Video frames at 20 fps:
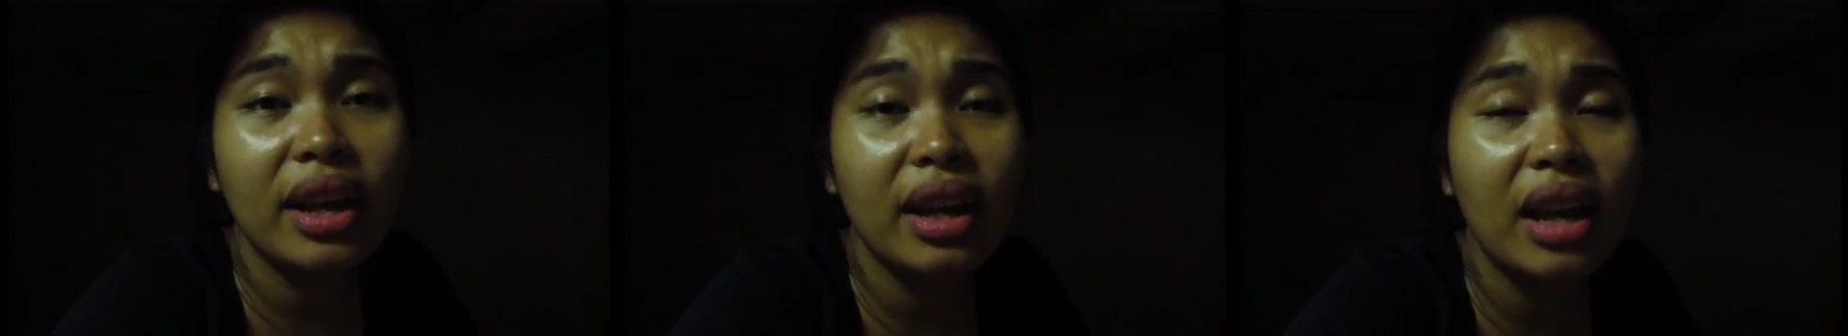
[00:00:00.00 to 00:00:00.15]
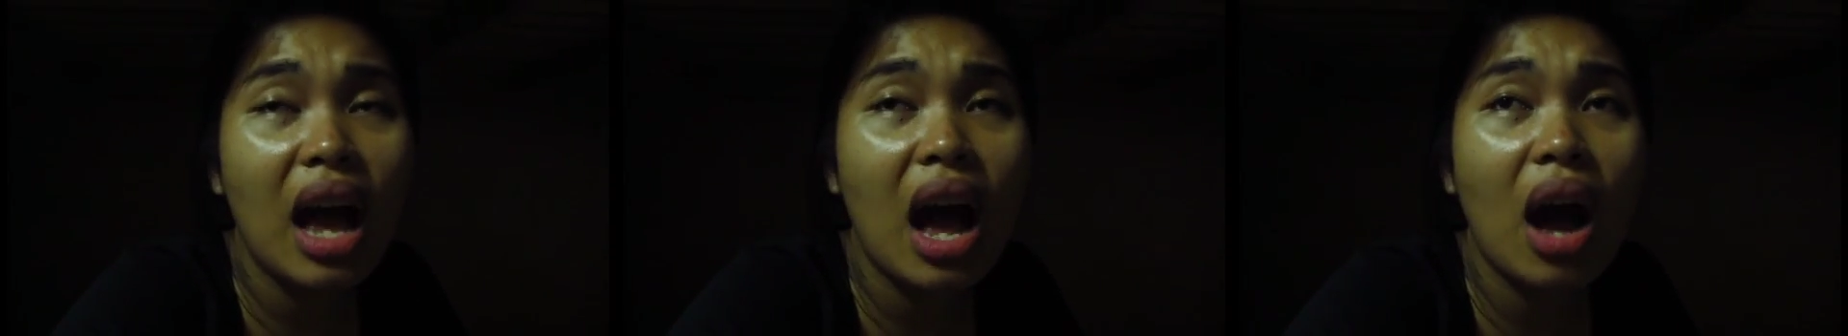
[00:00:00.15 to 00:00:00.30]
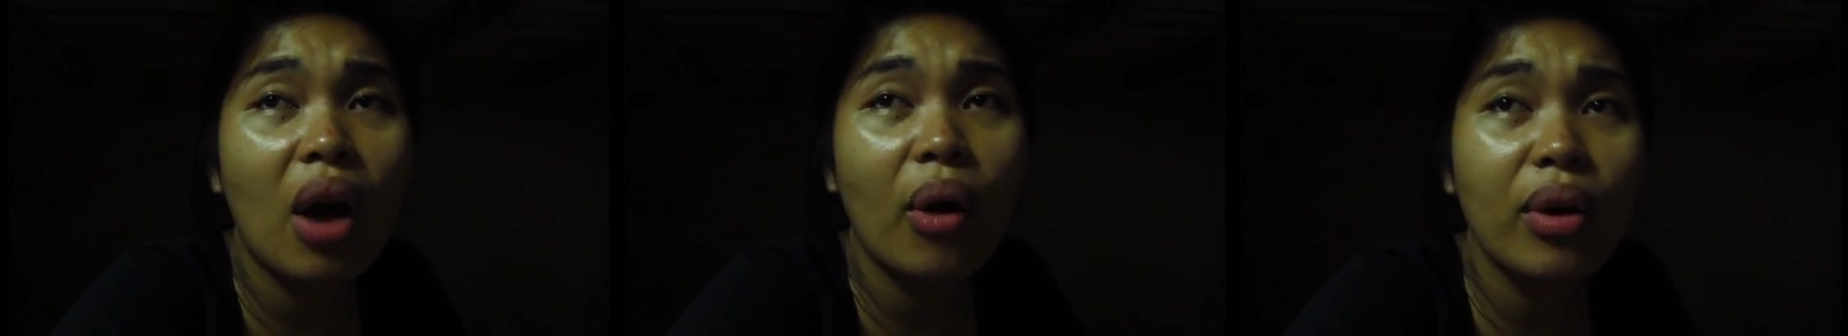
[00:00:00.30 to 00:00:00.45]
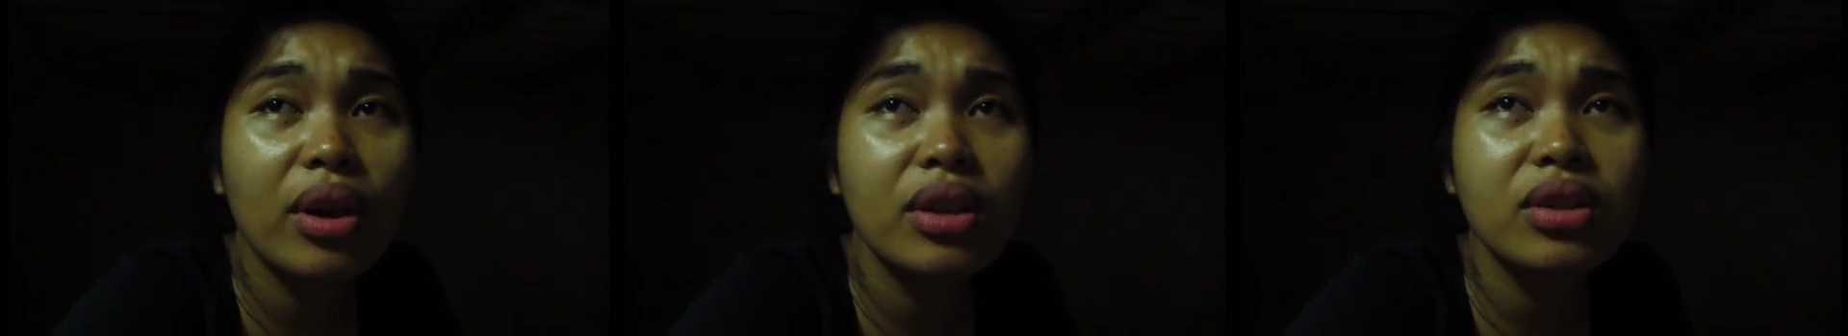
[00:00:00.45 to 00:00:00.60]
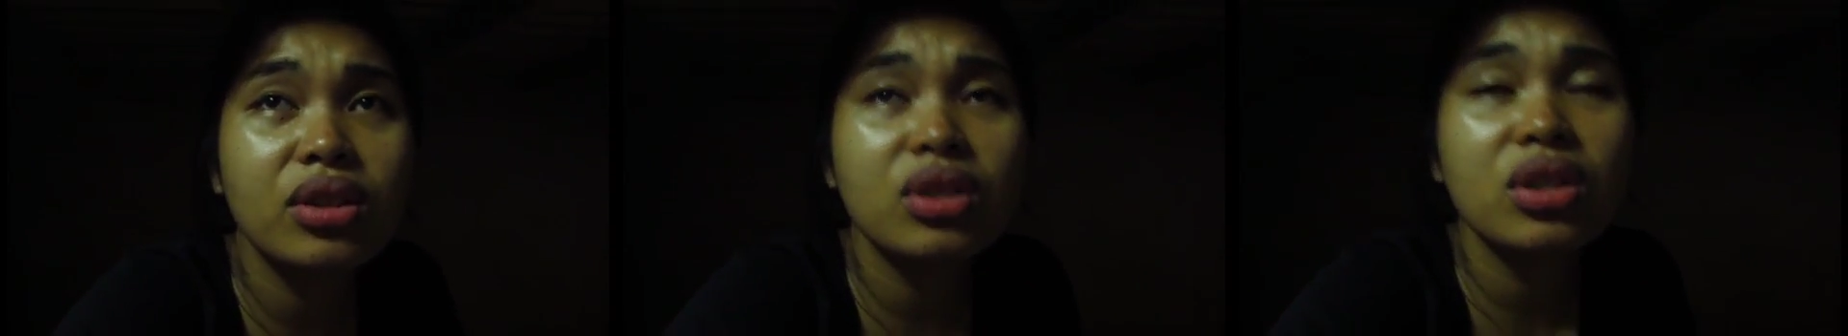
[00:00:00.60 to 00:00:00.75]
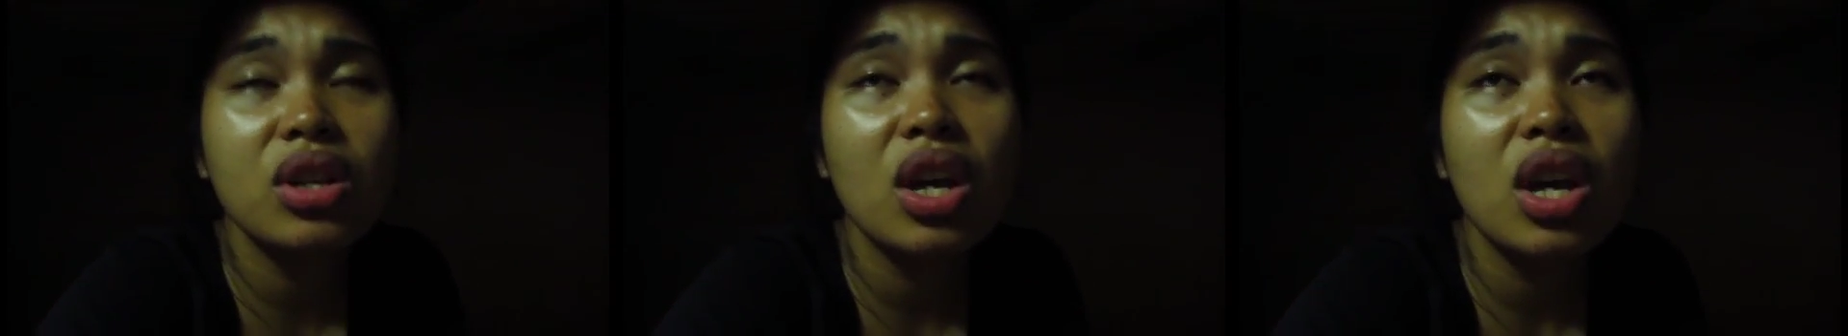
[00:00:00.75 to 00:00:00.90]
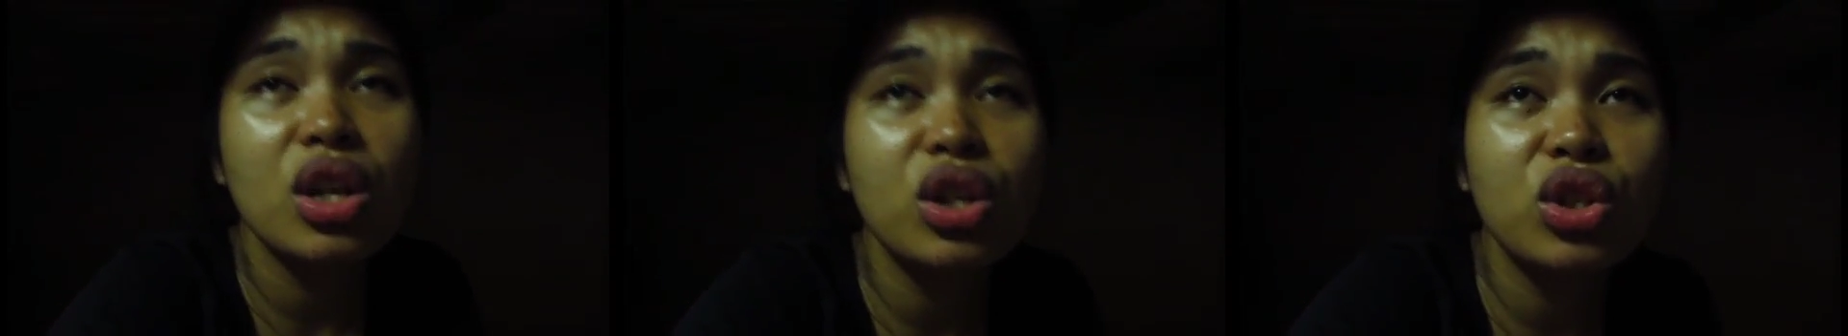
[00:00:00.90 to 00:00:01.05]
now
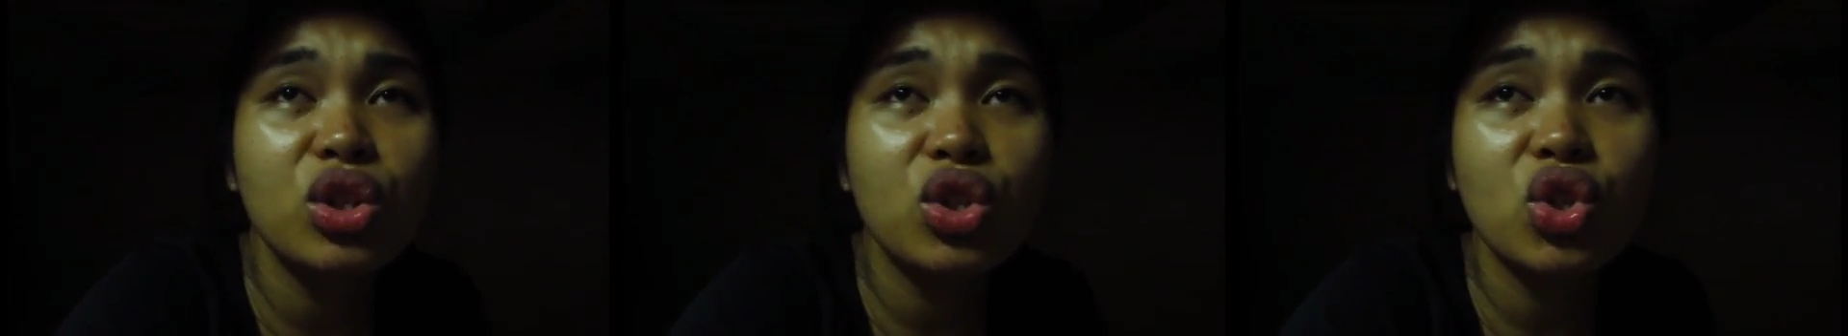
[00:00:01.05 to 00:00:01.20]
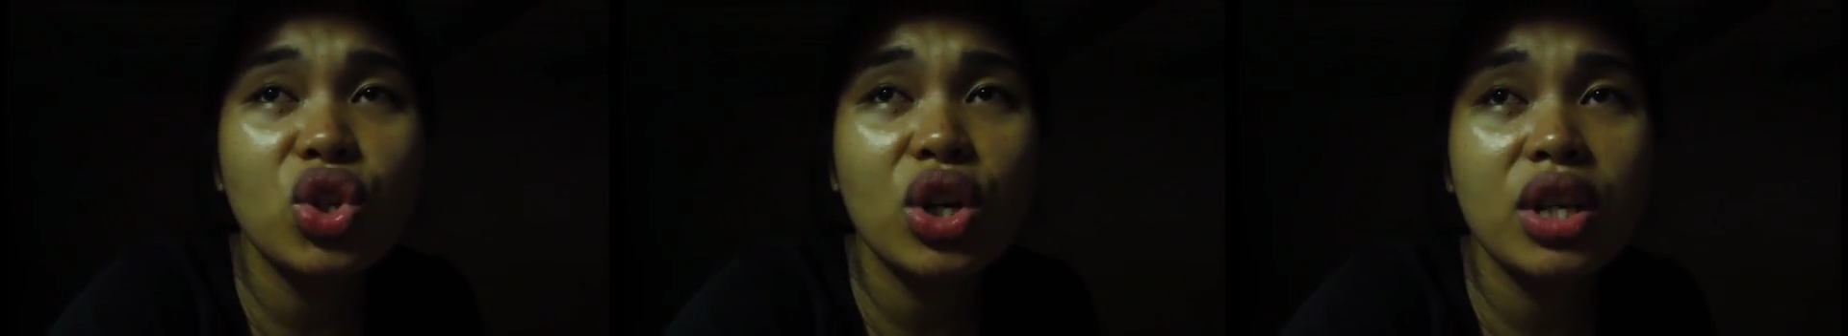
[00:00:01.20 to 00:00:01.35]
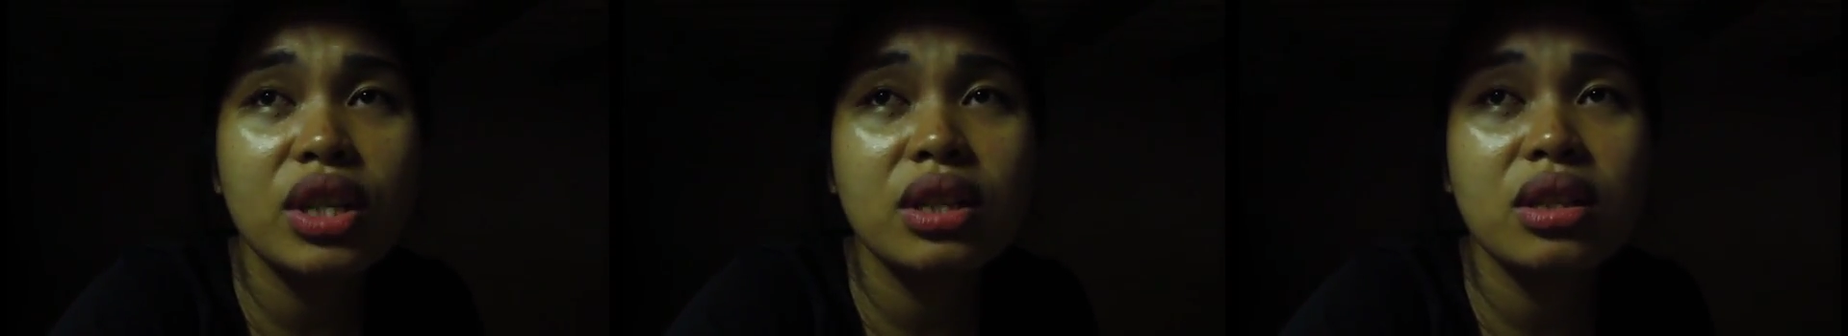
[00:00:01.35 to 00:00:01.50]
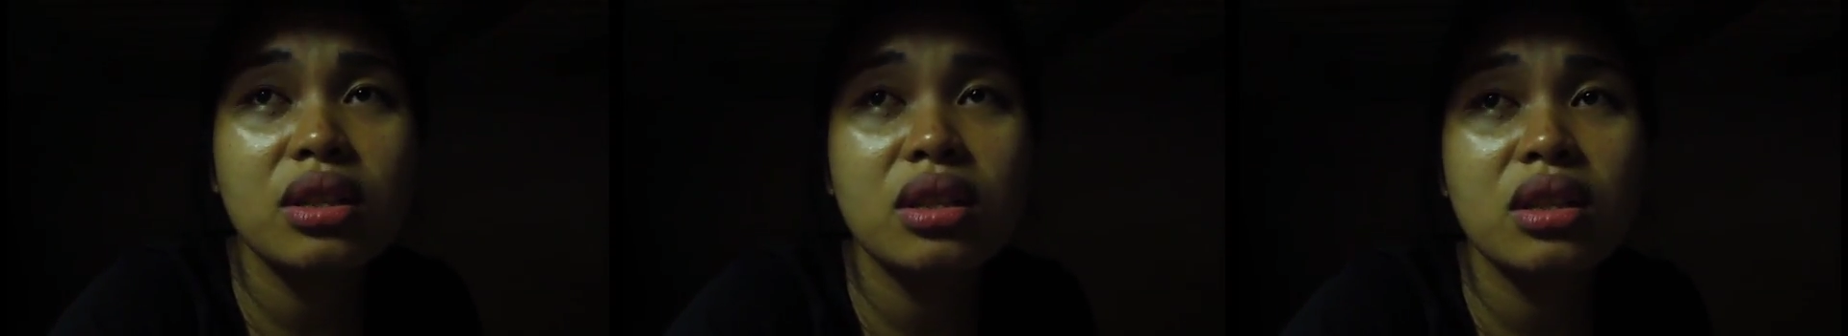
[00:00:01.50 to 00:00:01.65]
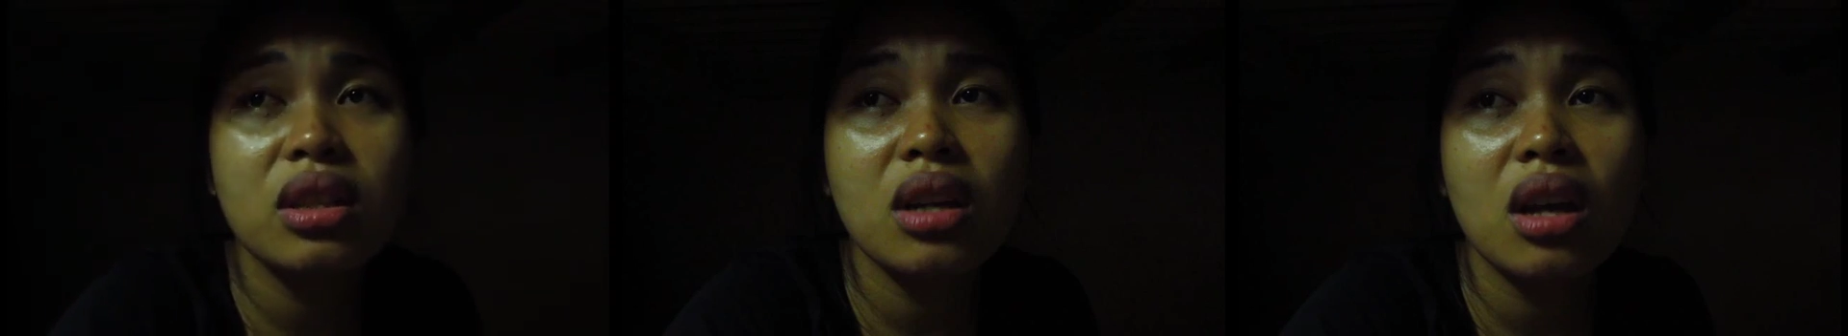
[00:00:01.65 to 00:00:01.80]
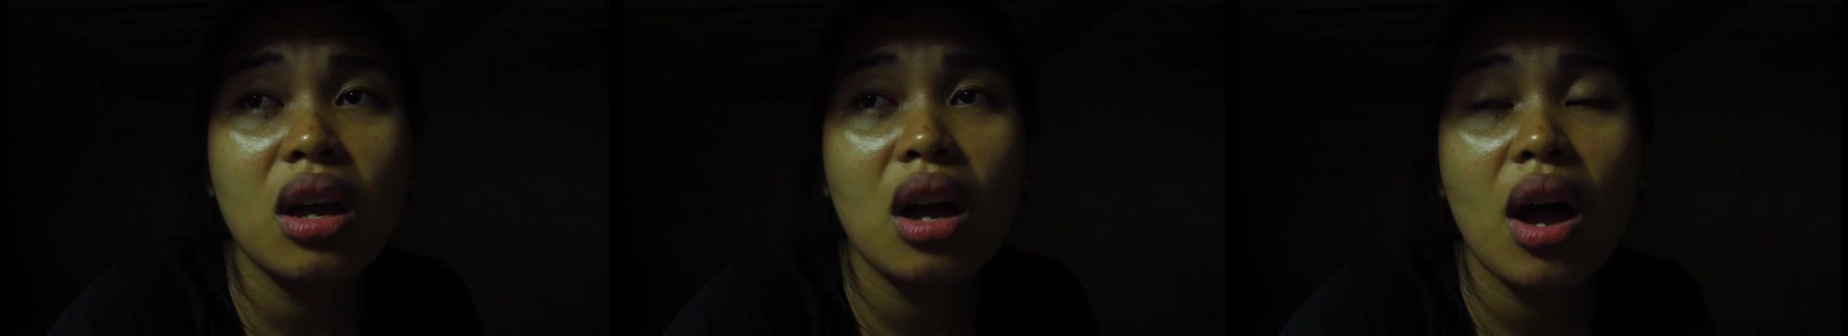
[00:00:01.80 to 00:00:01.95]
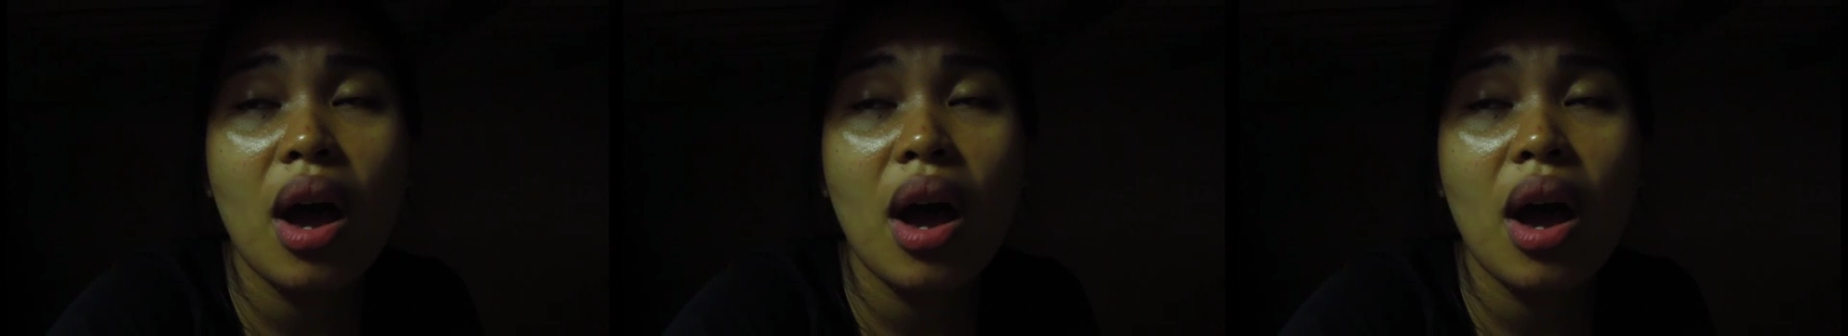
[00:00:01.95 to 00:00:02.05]
is just